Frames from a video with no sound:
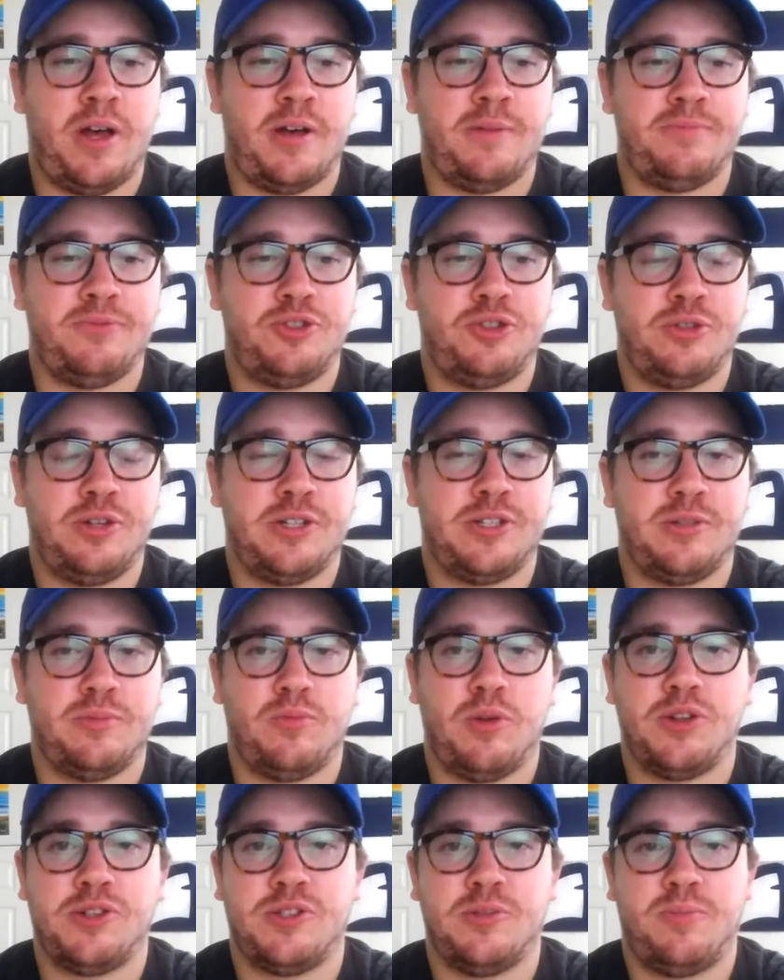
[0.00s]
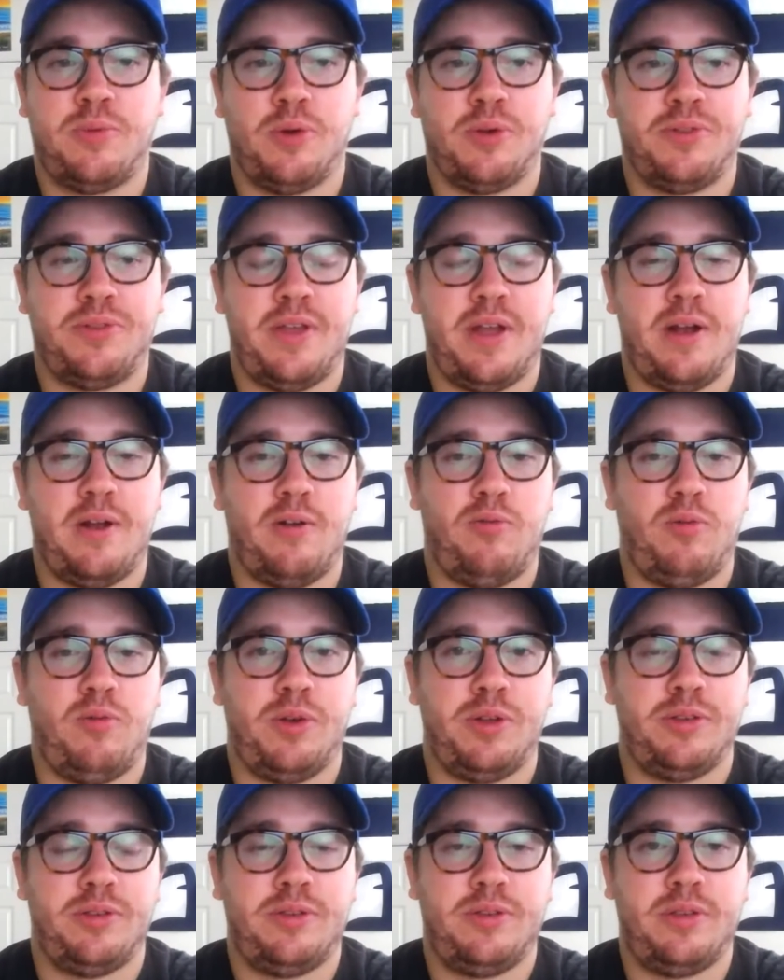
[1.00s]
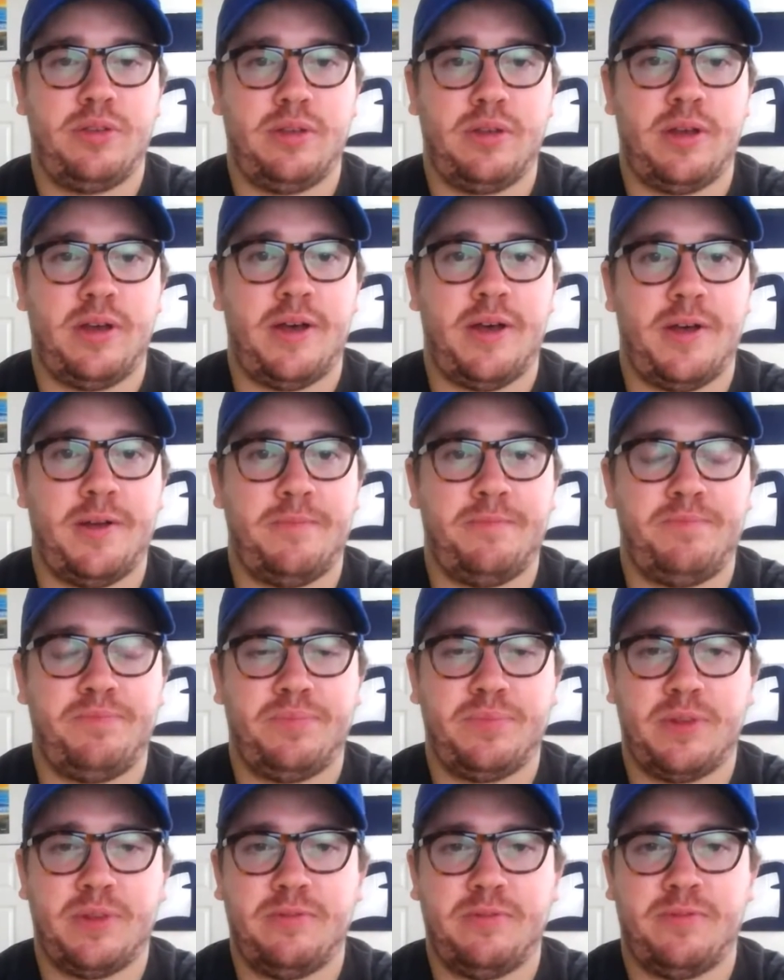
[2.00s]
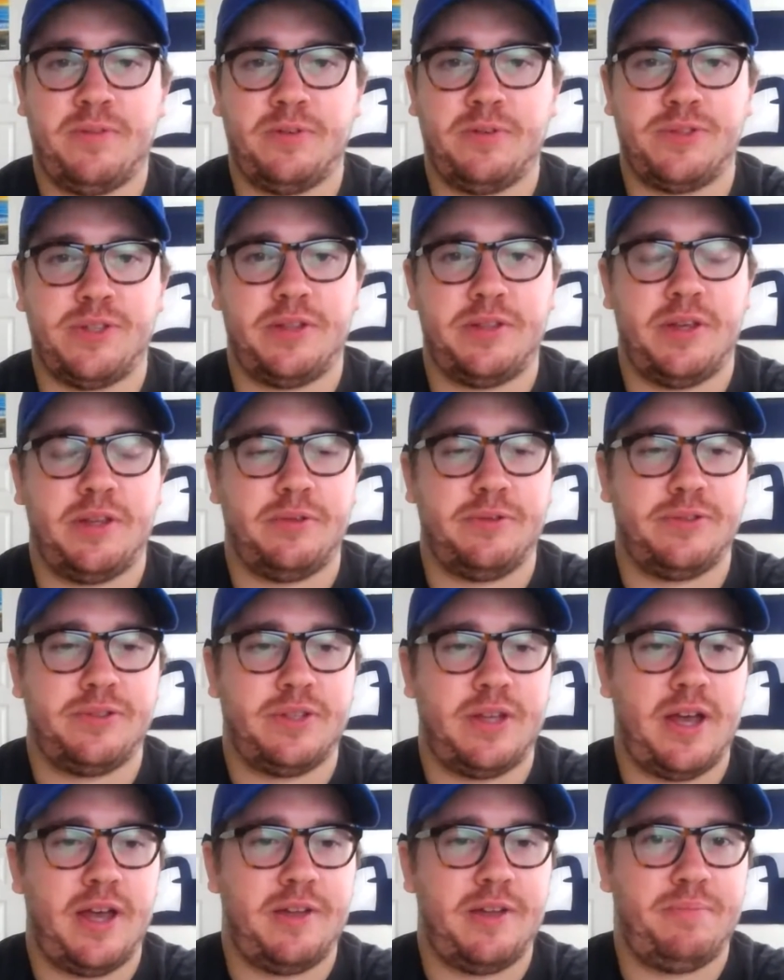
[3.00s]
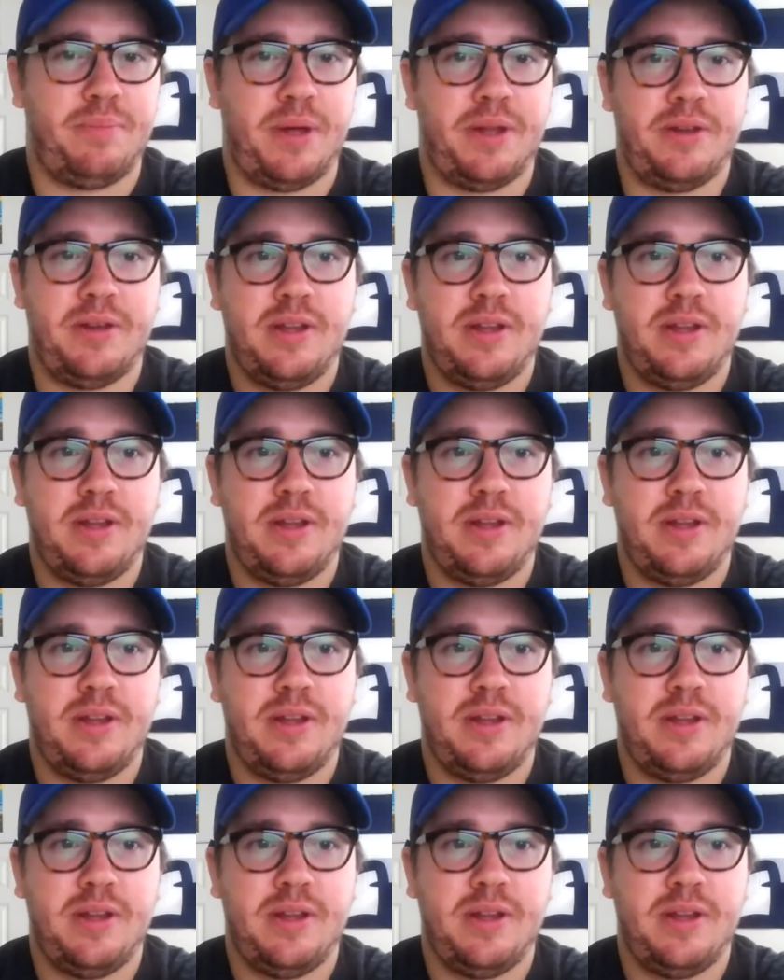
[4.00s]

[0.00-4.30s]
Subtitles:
Should get some run support there with Froze on the other side. But